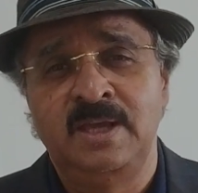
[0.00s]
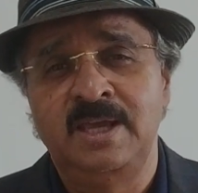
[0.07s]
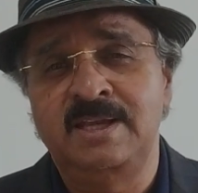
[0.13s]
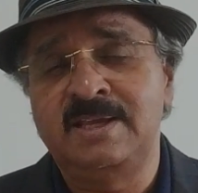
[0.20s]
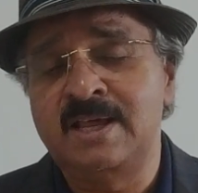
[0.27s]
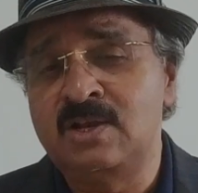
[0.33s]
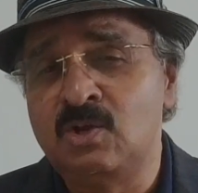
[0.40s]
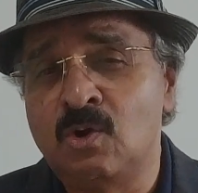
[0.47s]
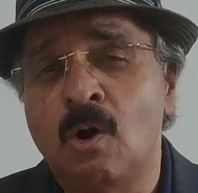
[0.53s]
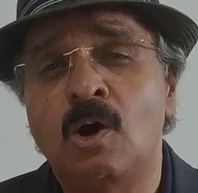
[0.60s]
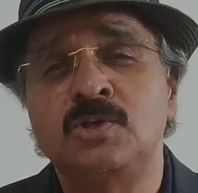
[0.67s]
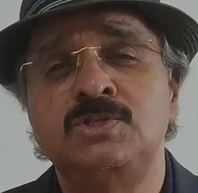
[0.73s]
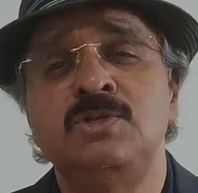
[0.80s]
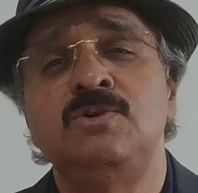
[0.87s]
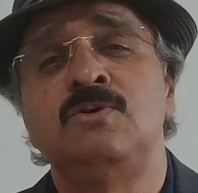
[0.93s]
It can
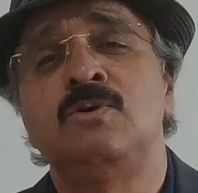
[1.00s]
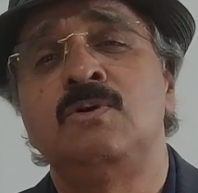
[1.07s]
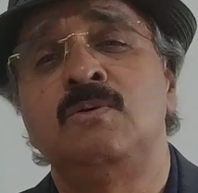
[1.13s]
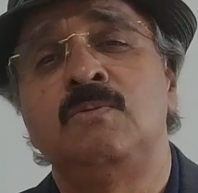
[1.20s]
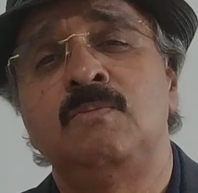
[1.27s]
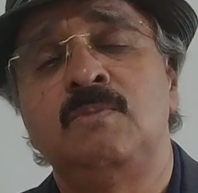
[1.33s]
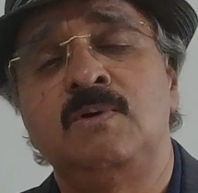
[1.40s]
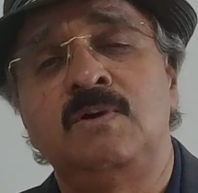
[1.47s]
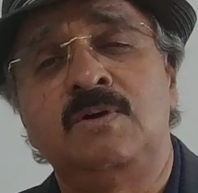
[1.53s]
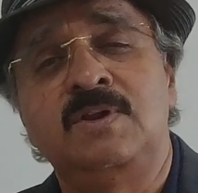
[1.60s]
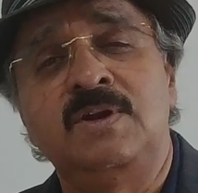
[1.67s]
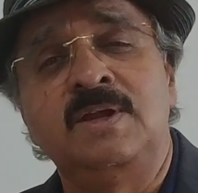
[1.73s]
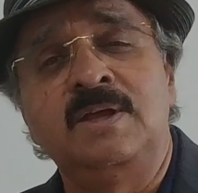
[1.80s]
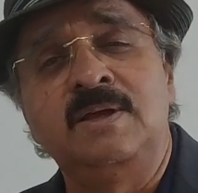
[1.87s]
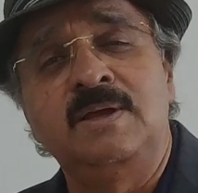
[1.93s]
cause you
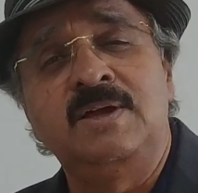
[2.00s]
to